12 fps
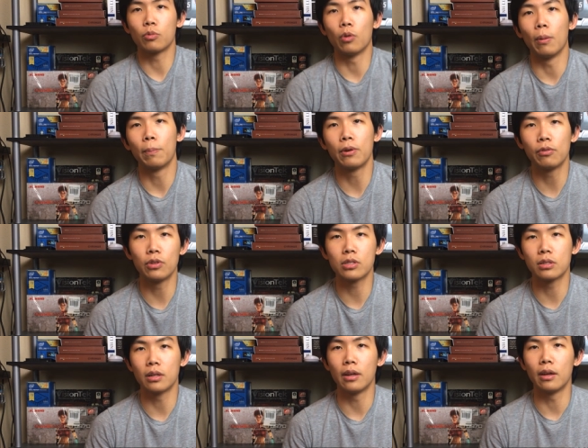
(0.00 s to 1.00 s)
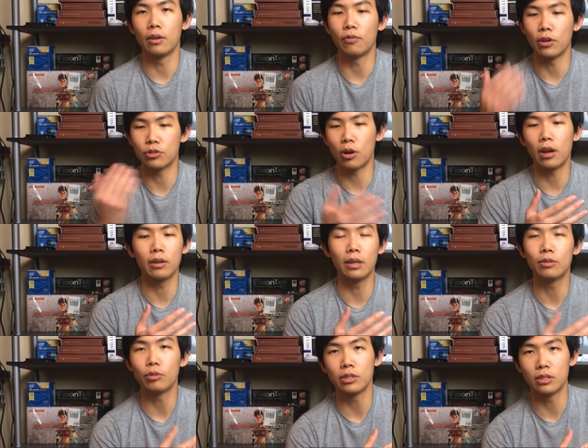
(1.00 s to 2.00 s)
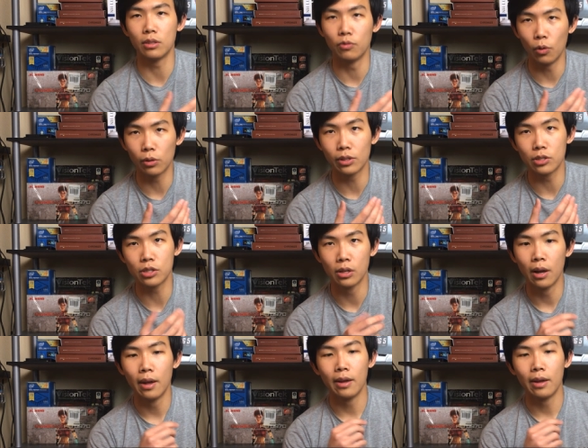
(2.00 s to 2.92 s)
Well, previously, if I tried increasing the voltage,